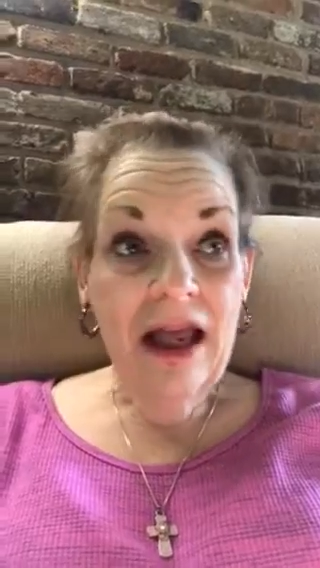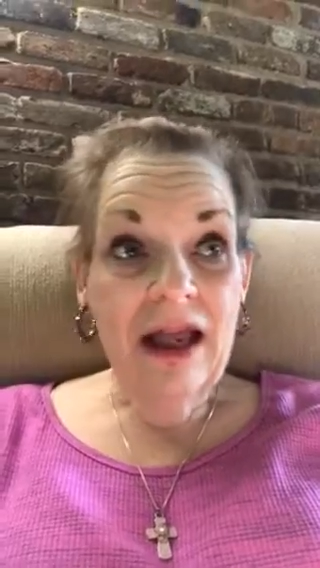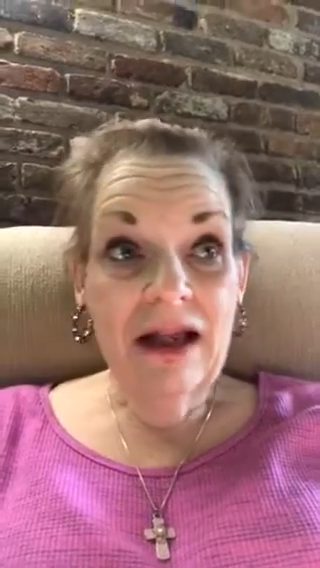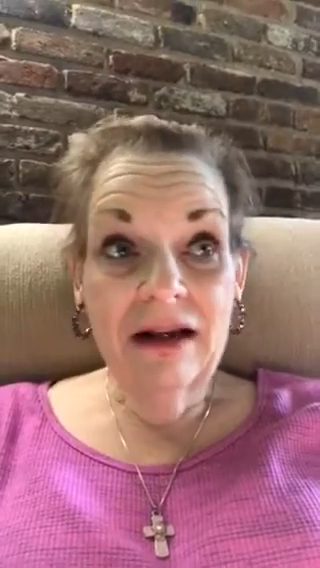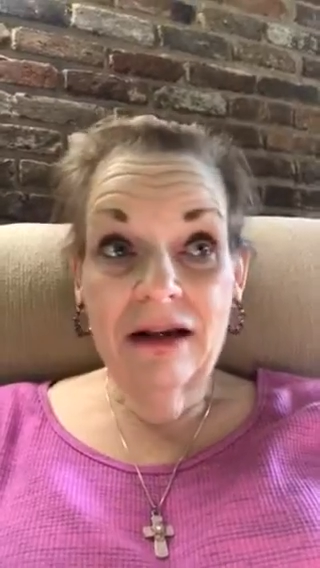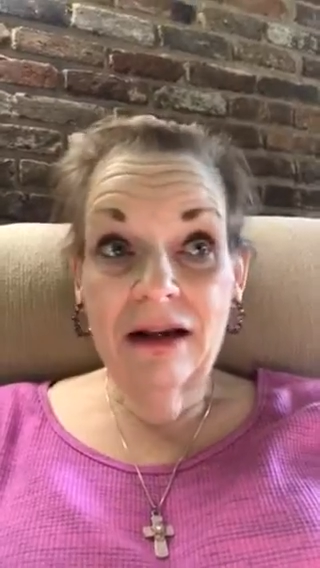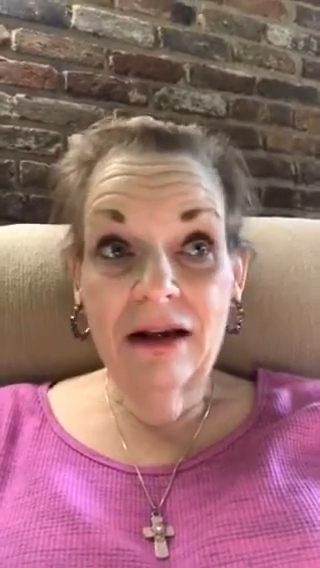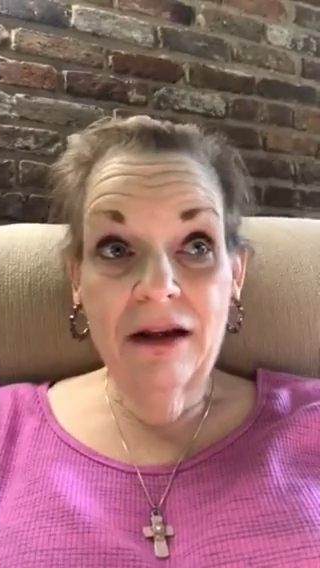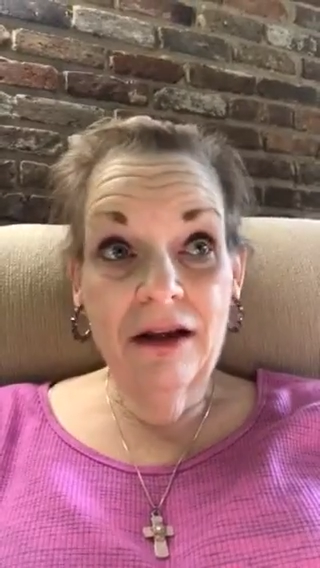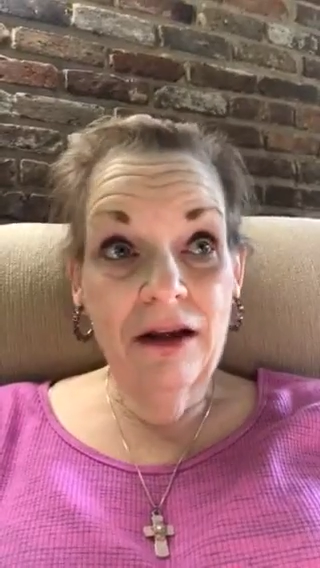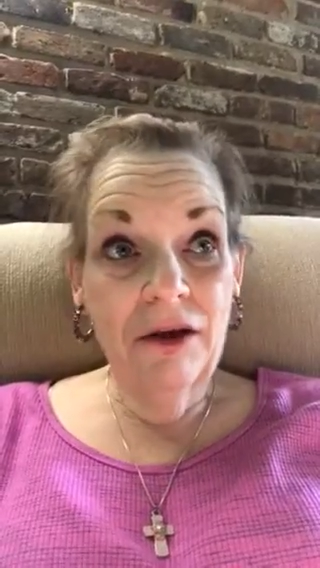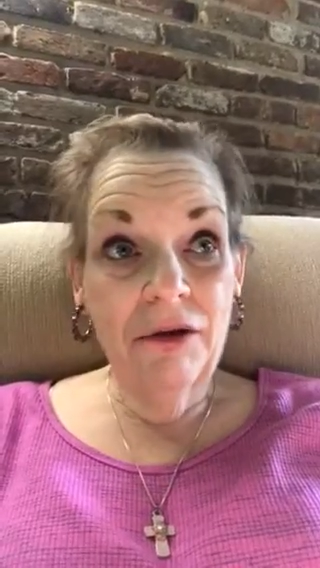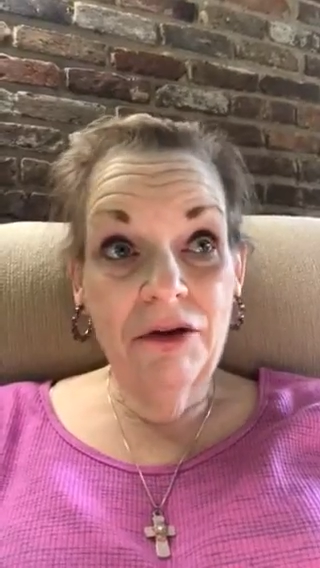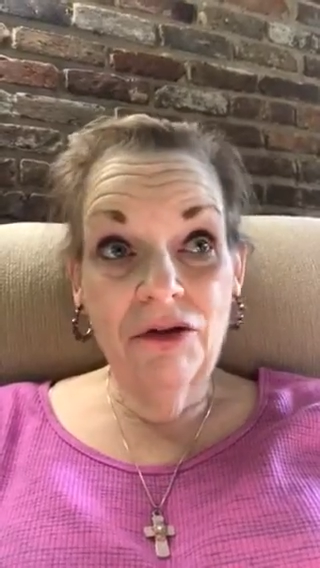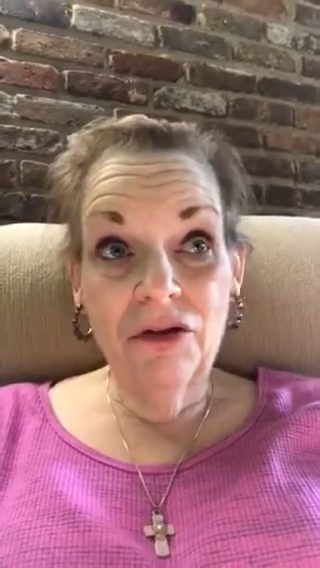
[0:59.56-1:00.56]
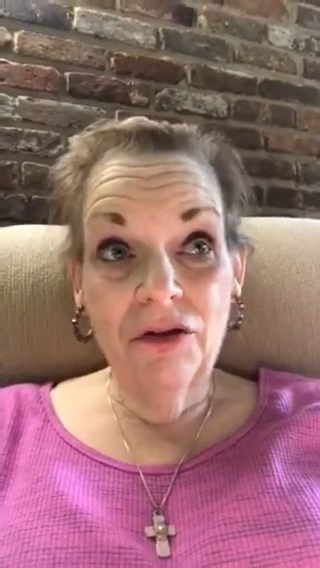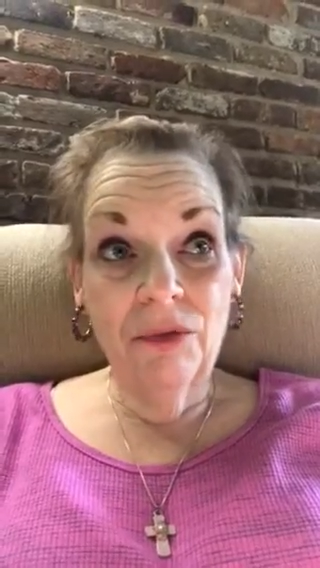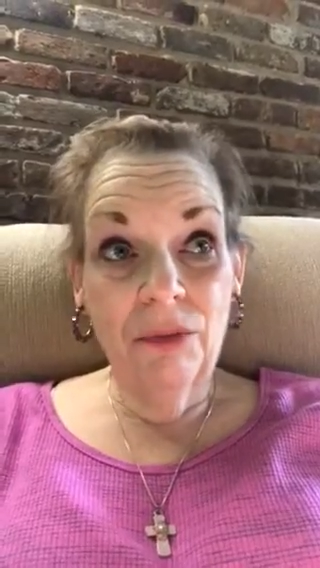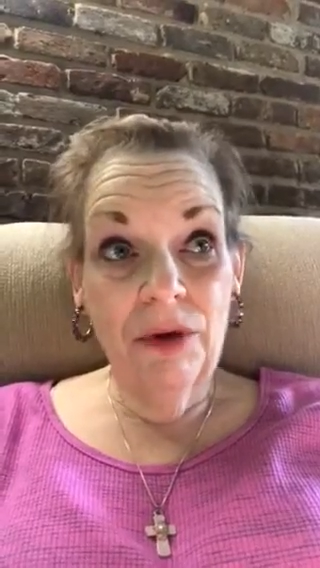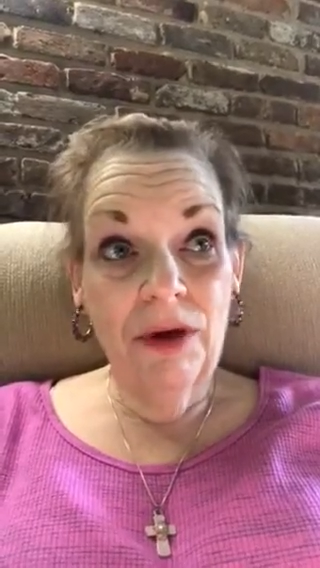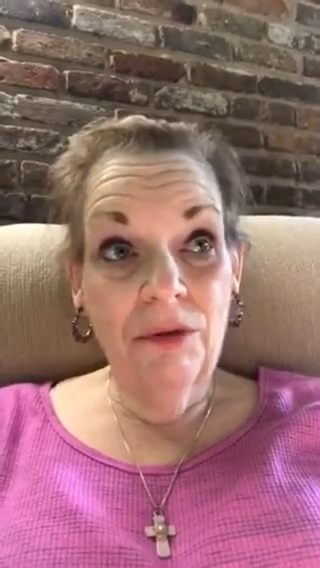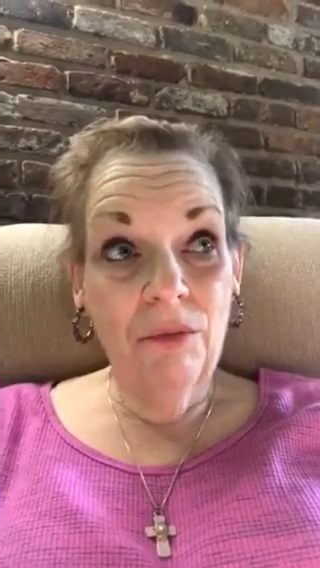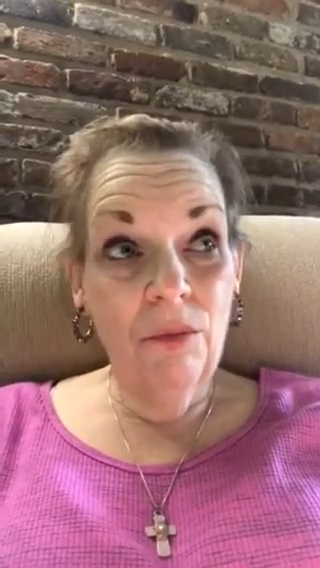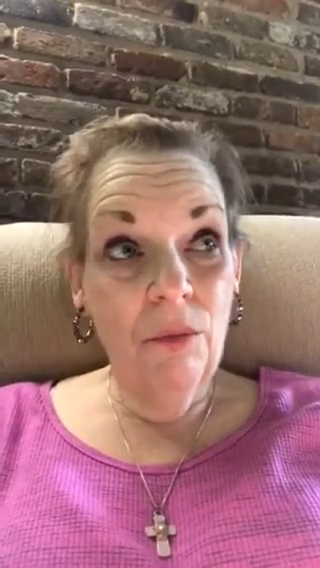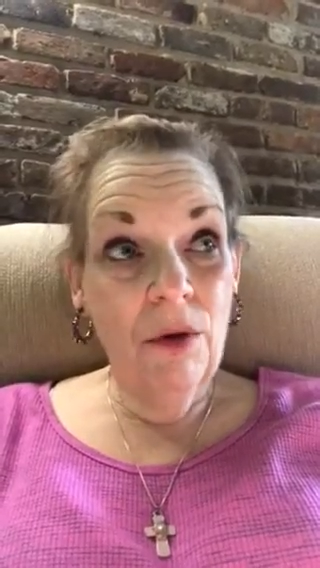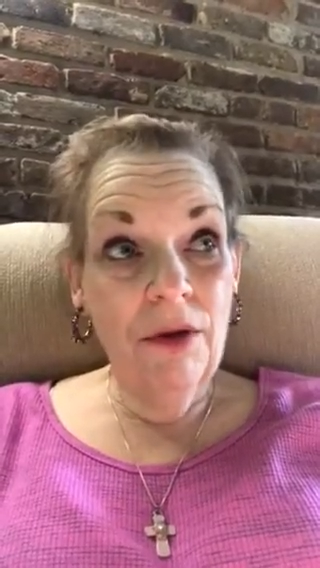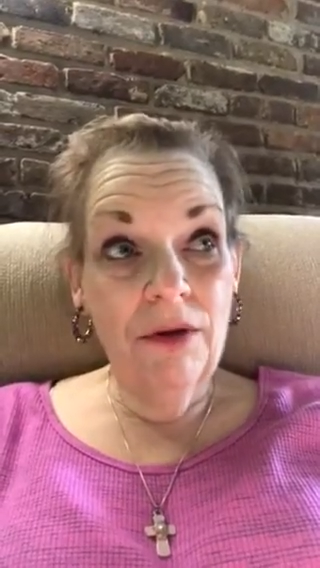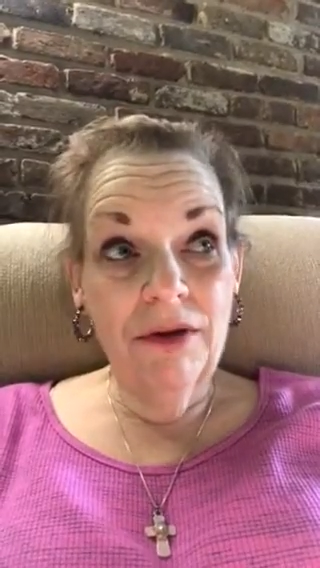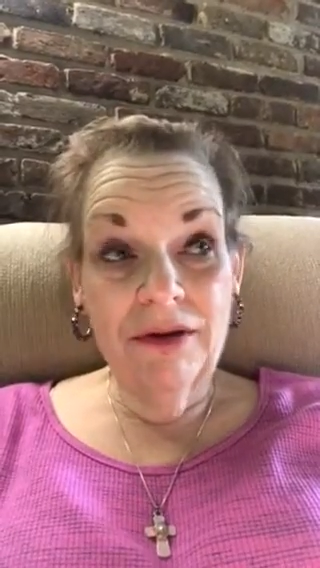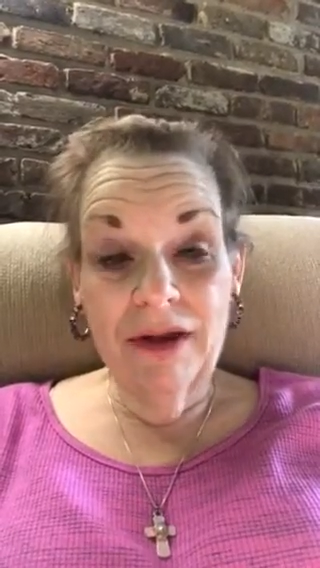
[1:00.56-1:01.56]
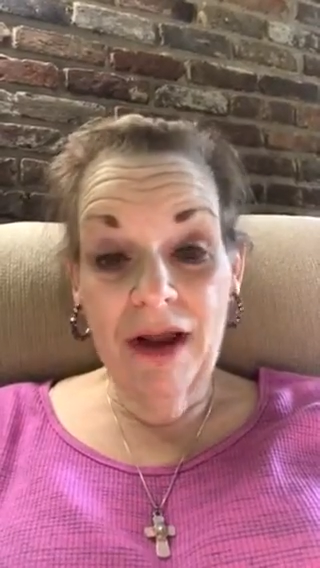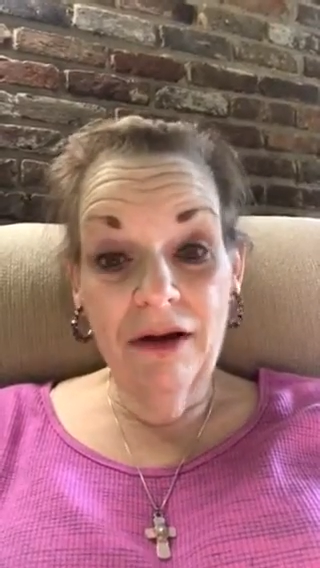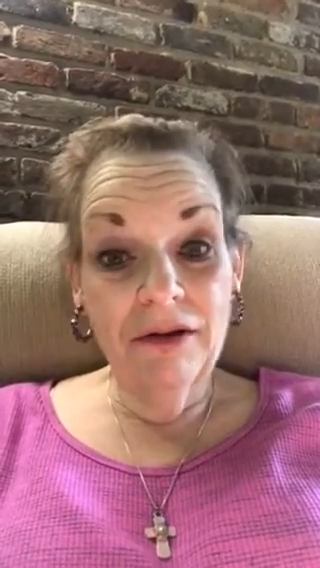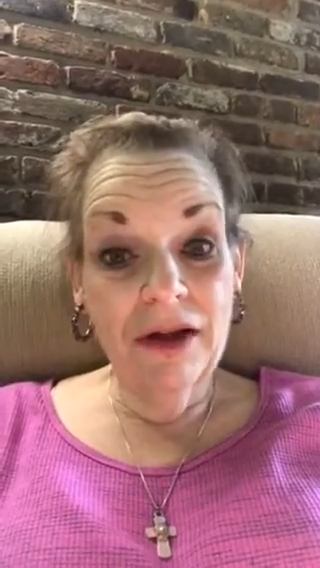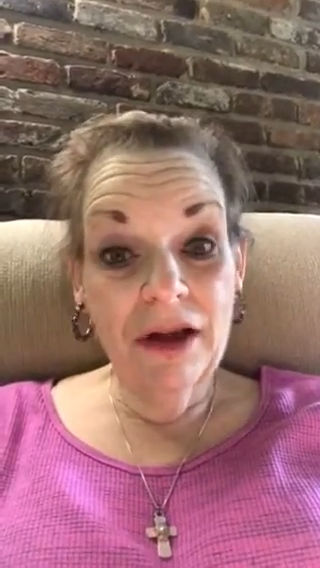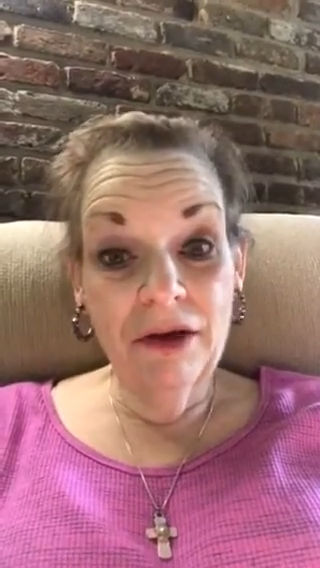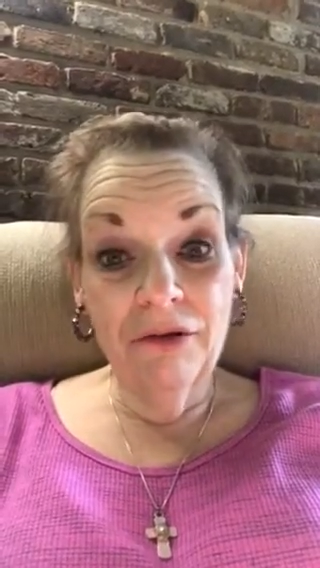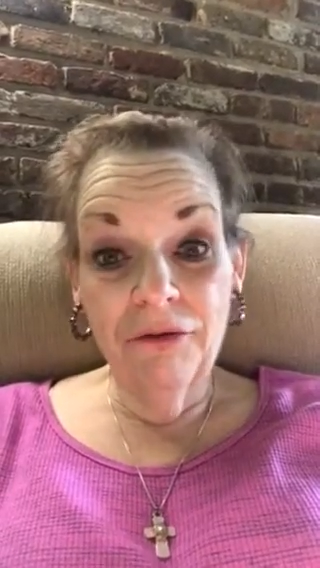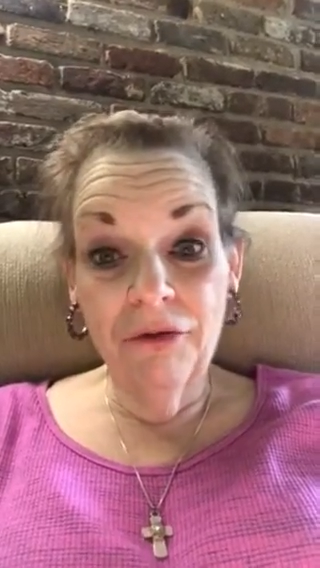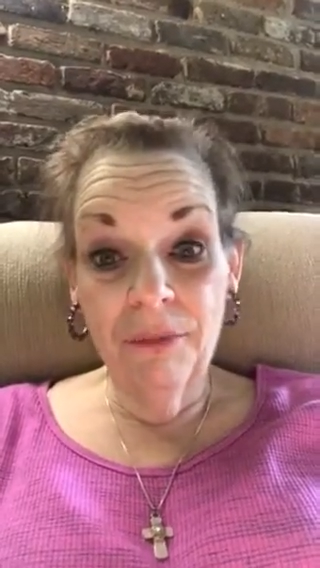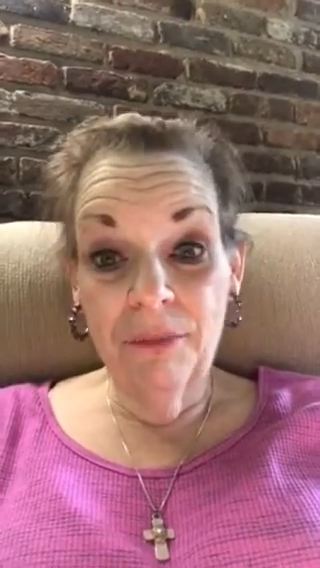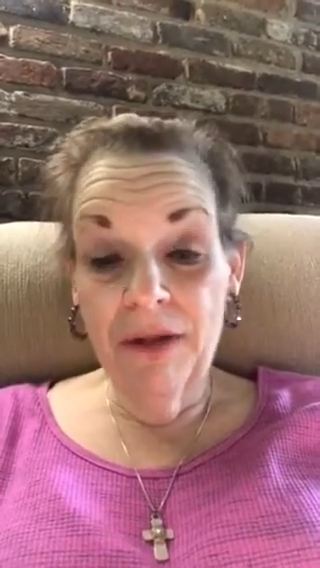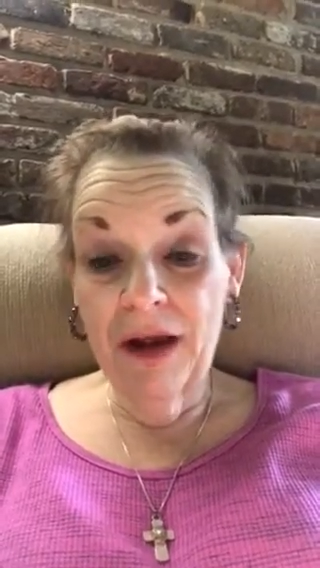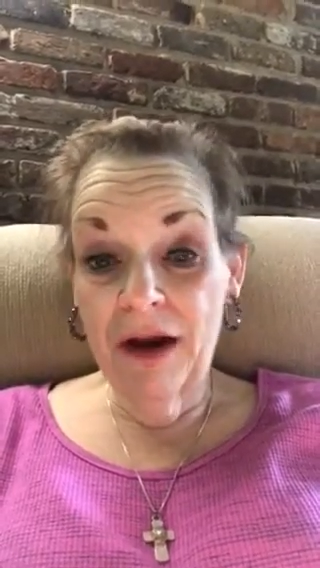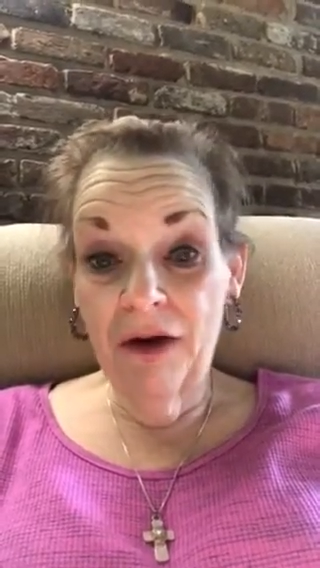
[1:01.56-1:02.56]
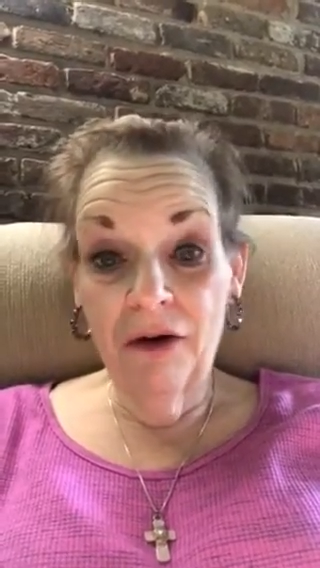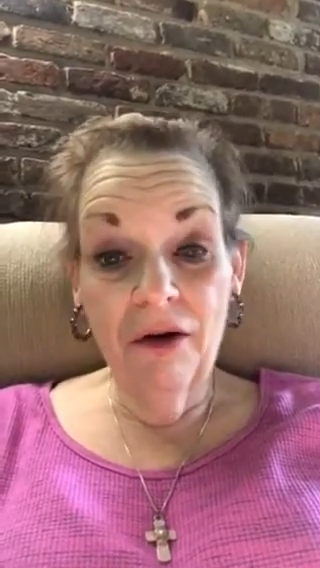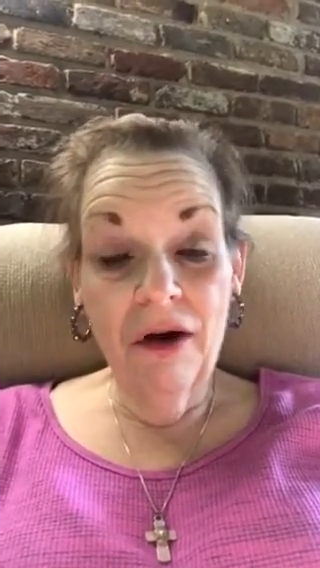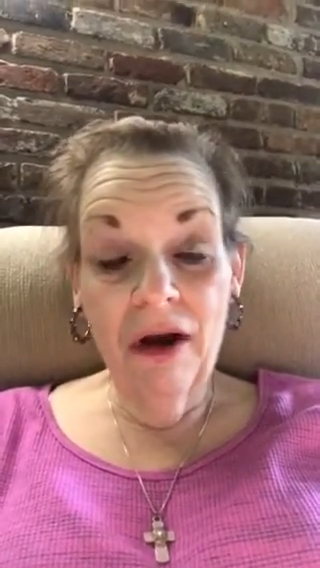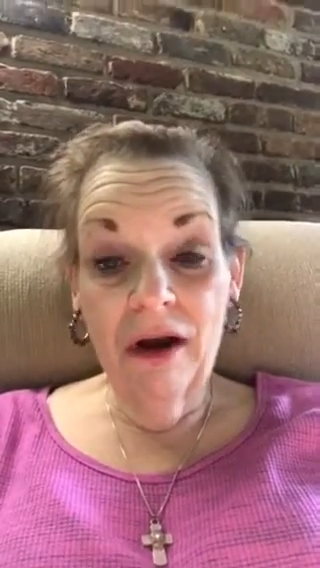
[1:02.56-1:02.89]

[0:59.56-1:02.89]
And, you know, it just went downhill from there.